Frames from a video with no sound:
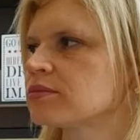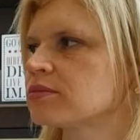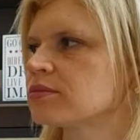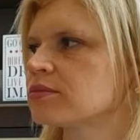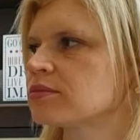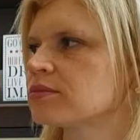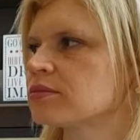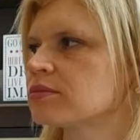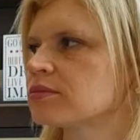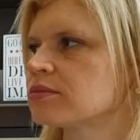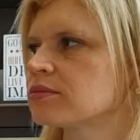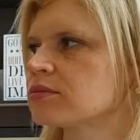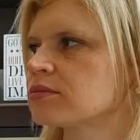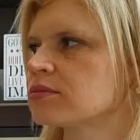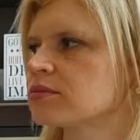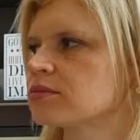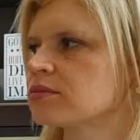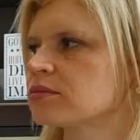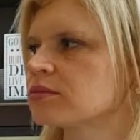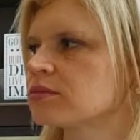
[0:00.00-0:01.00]

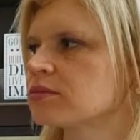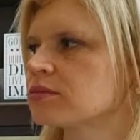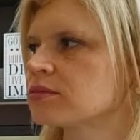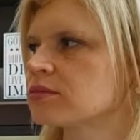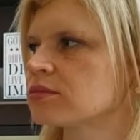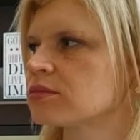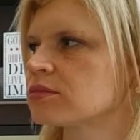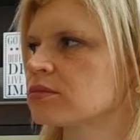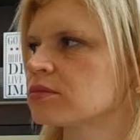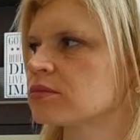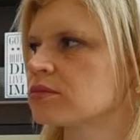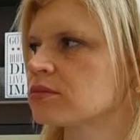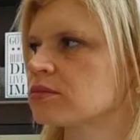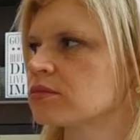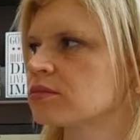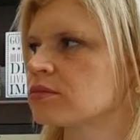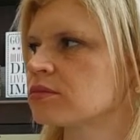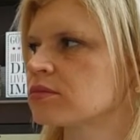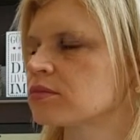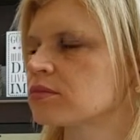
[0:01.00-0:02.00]

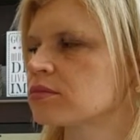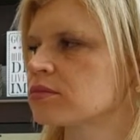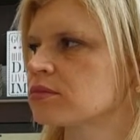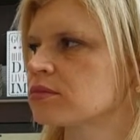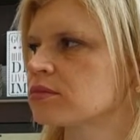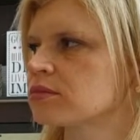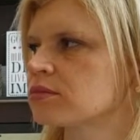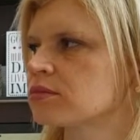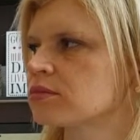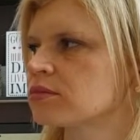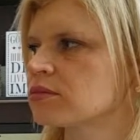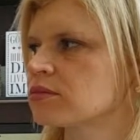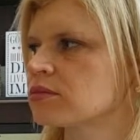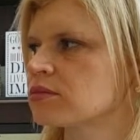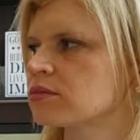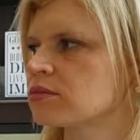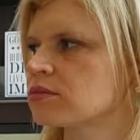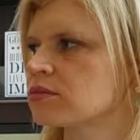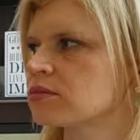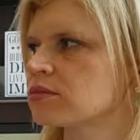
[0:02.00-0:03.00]

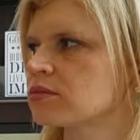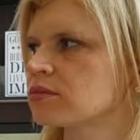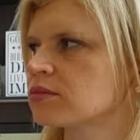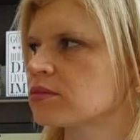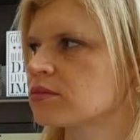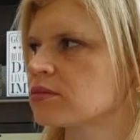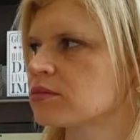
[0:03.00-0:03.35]
This person isn't speaking.